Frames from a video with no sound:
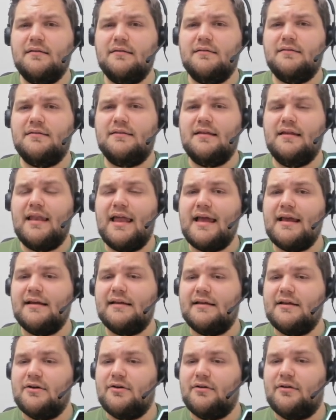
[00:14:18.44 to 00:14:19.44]
the
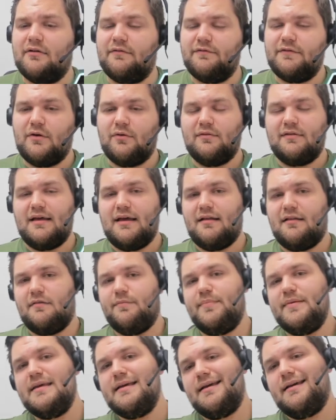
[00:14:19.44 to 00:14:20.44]
likelihood of those hands
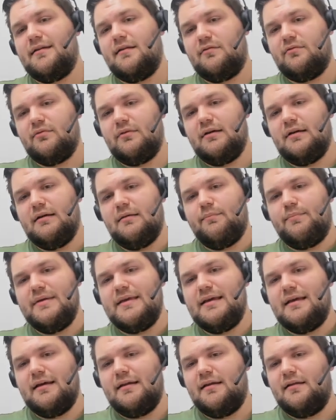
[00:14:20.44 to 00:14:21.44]
being in
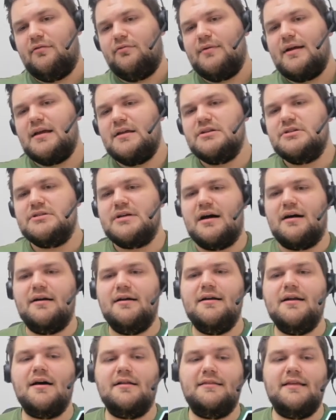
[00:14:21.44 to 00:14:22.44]
his range are
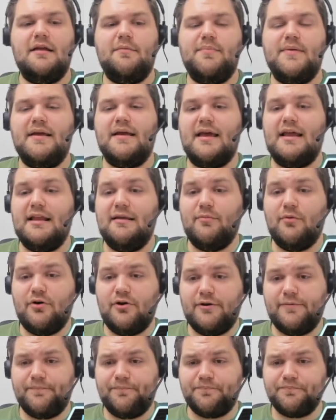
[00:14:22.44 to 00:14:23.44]
not that big
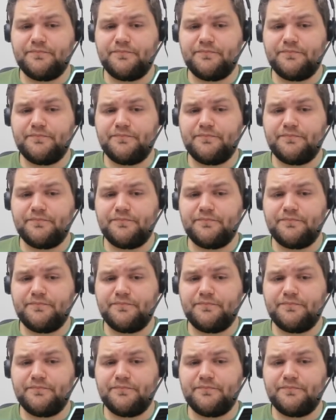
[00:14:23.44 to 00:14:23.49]
anymore.